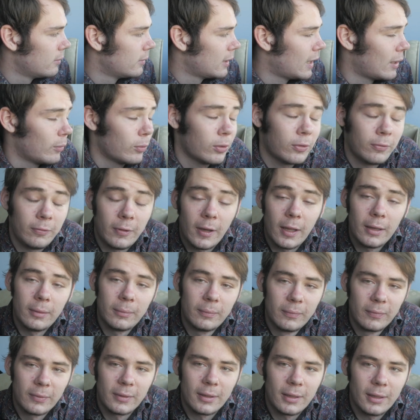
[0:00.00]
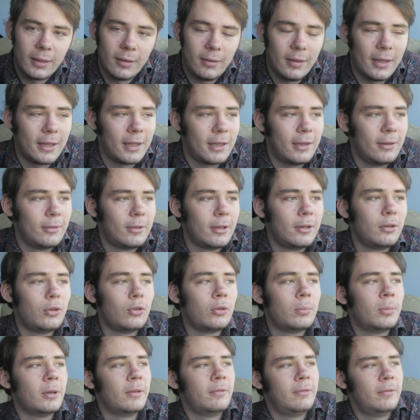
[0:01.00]
That was fun, and thank you to
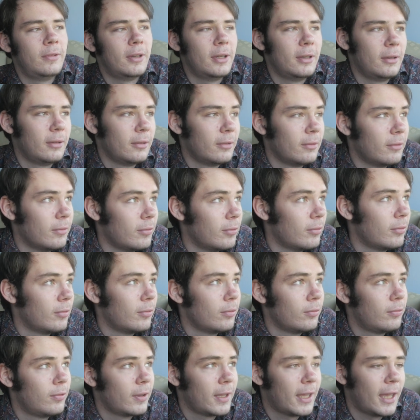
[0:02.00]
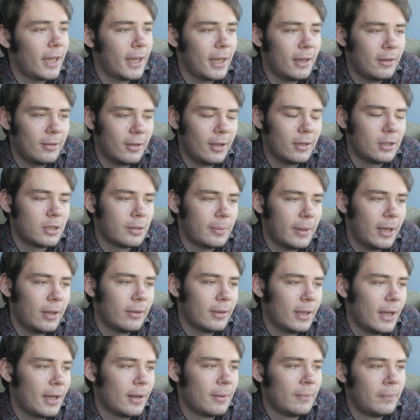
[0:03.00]
Norbert for getting in touch
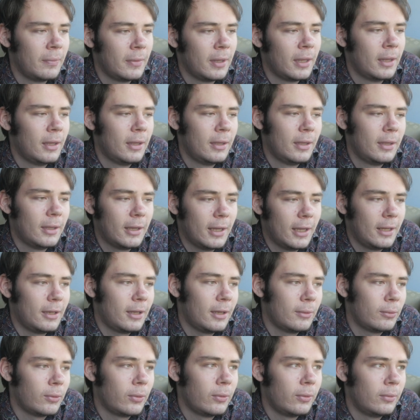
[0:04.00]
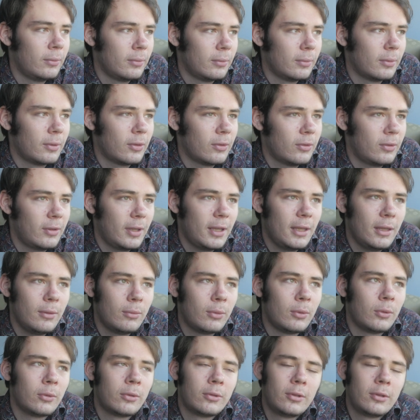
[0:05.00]
about that, and I will see you all